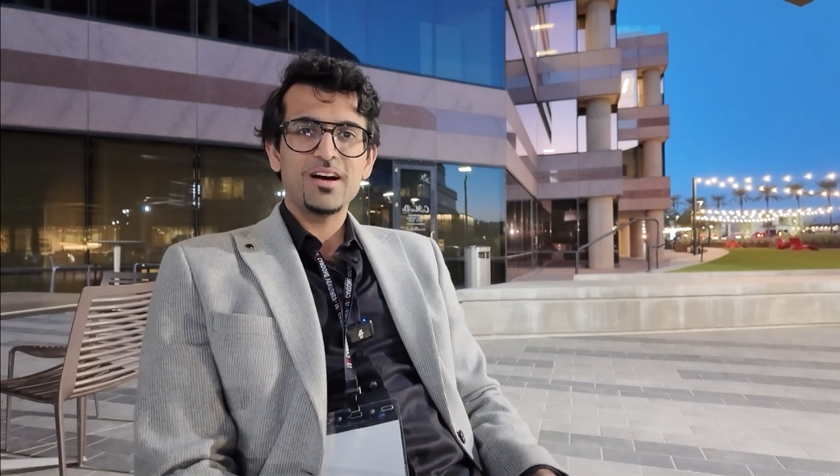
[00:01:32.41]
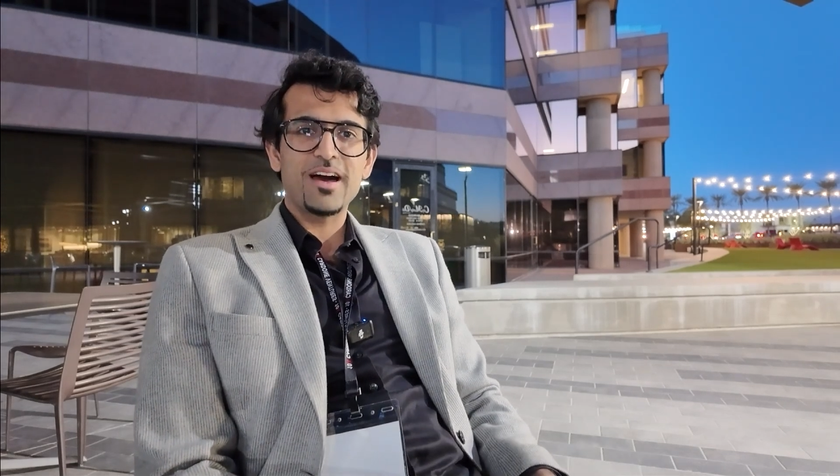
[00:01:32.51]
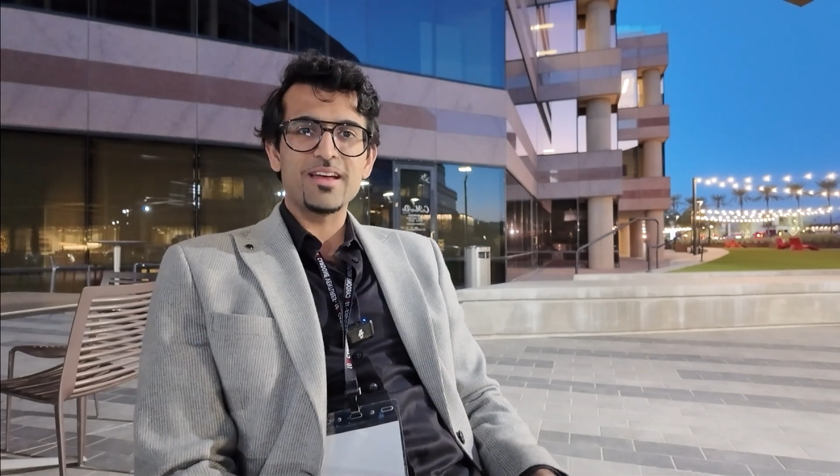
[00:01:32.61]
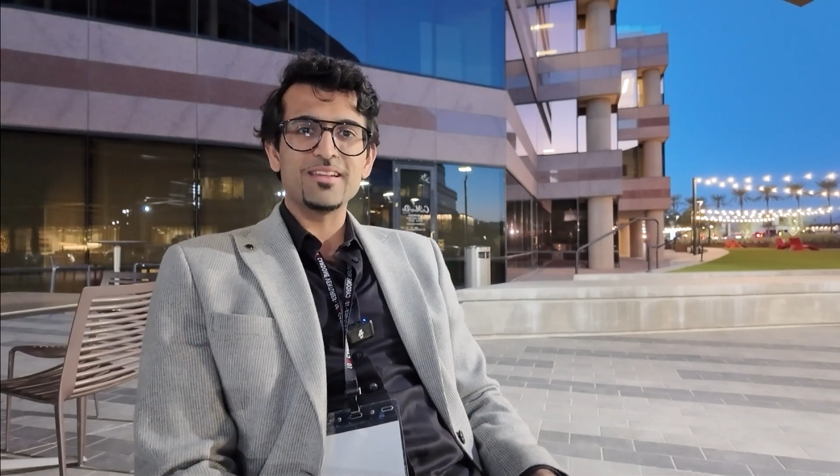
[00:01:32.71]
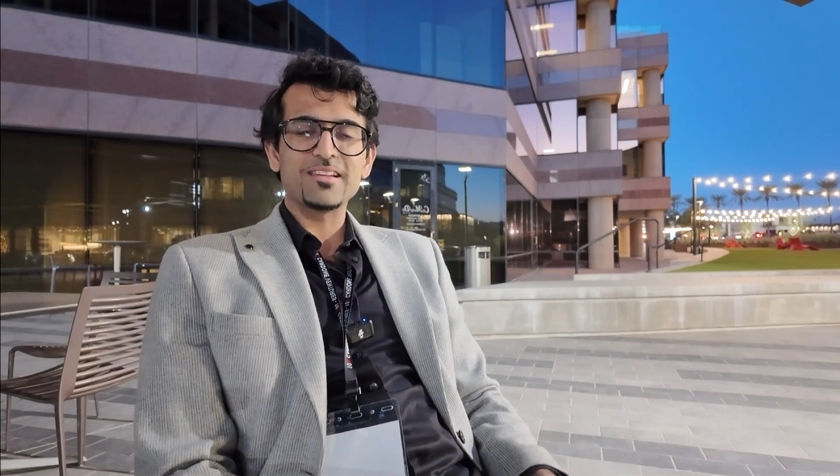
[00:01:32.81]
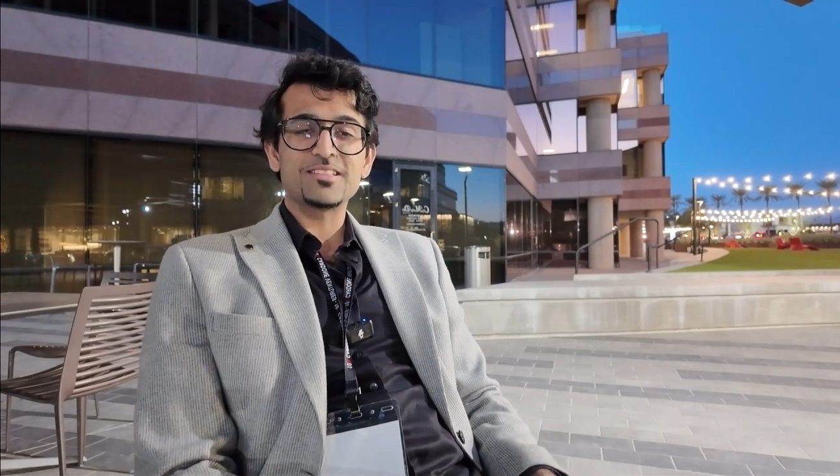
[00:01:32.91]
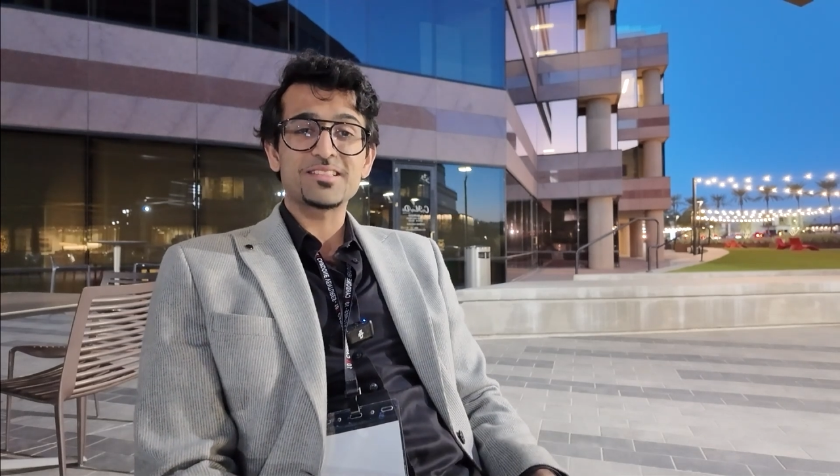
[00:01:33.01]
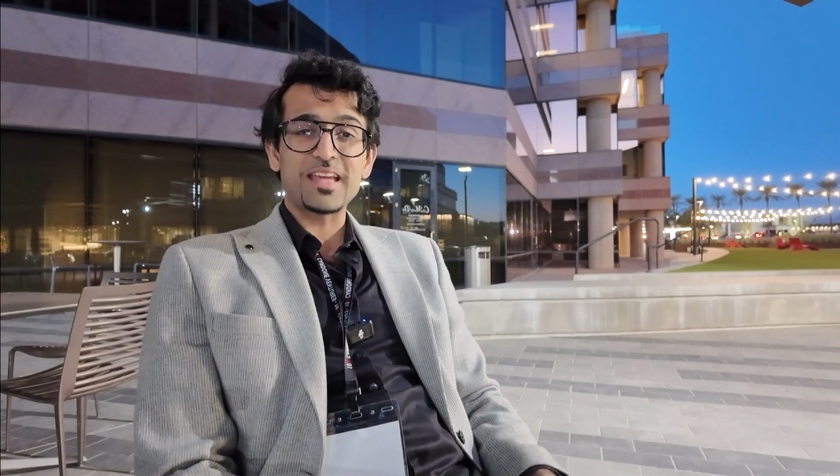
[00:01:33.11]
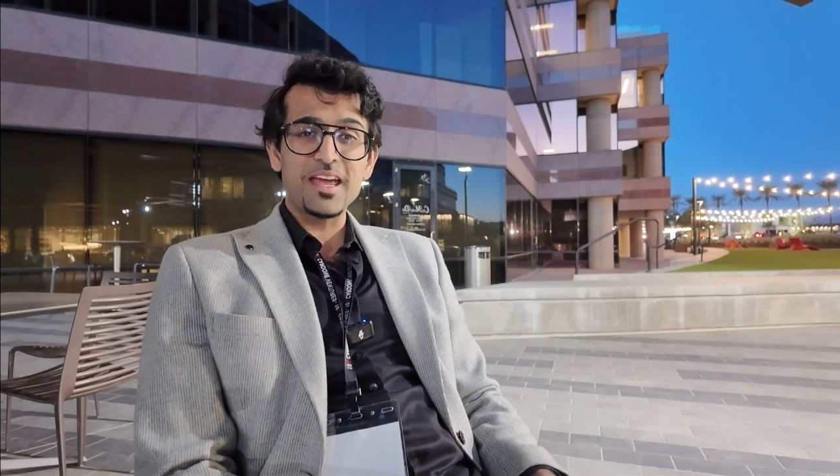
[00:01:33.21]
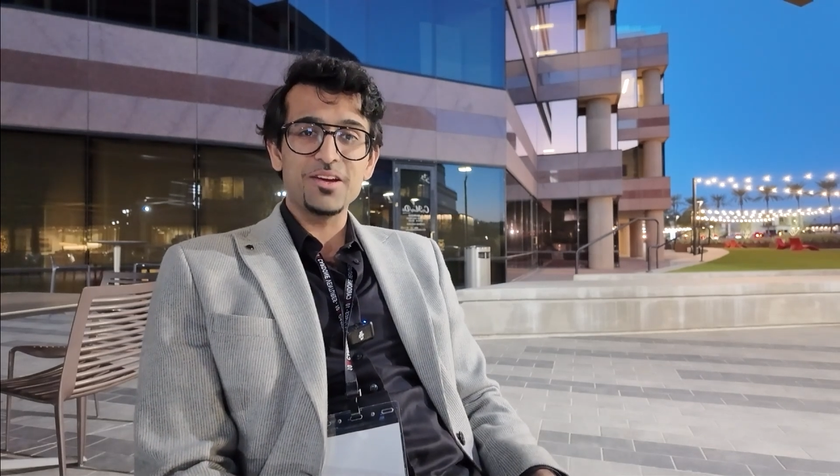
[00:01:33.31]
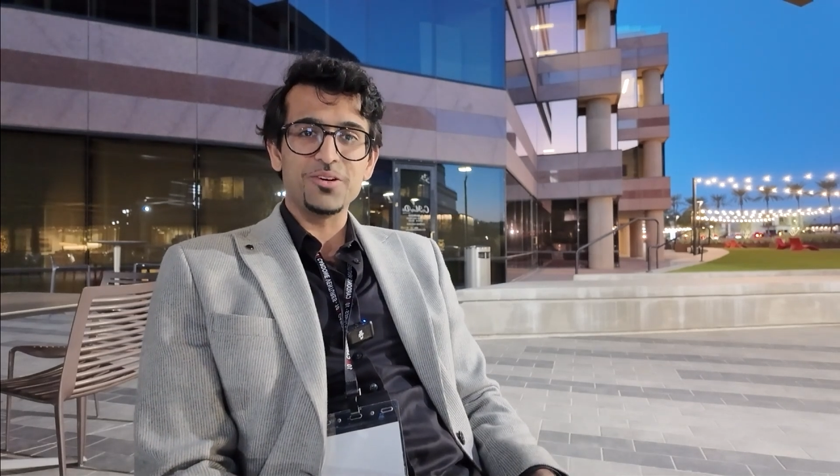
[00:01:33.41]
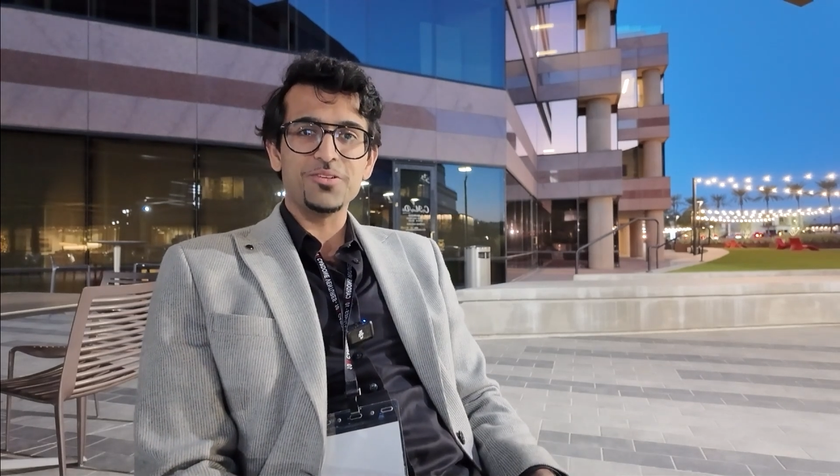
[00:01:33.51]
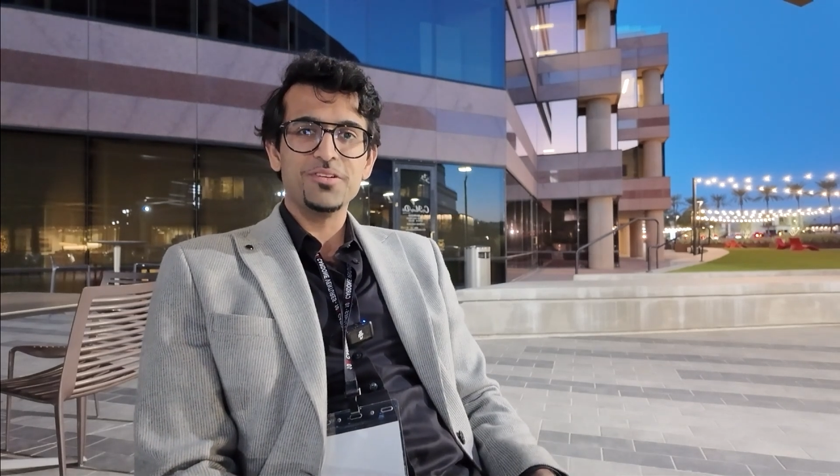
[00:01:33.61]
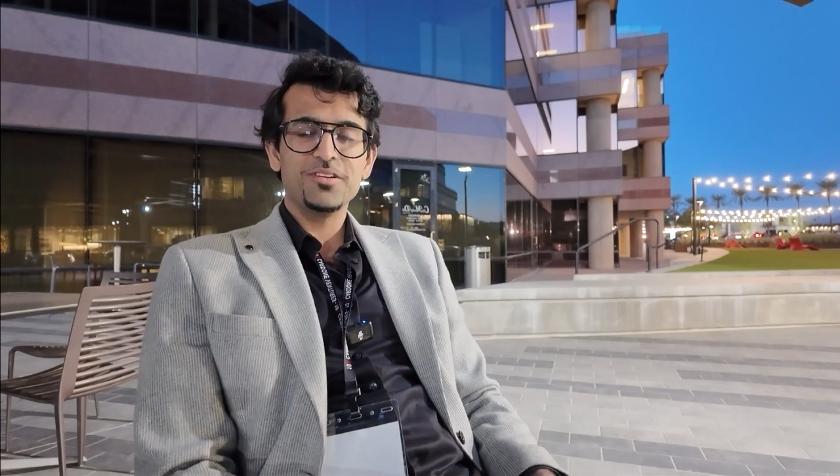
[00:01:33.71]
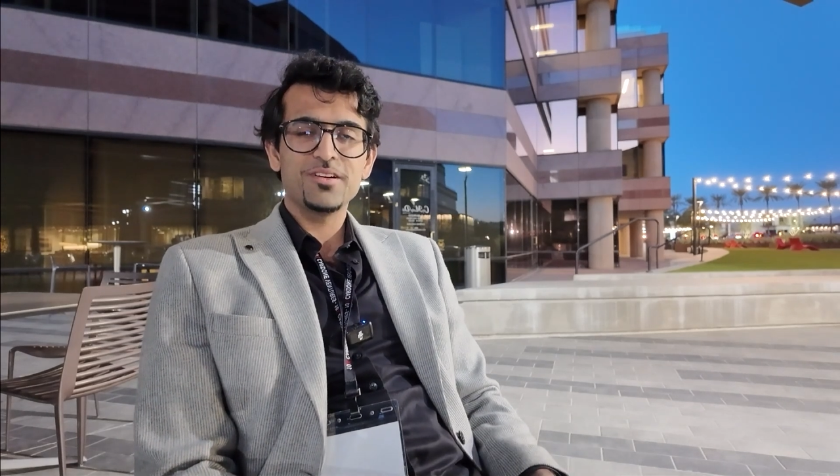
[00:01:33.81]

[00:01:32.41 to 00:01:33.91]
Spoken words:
at scale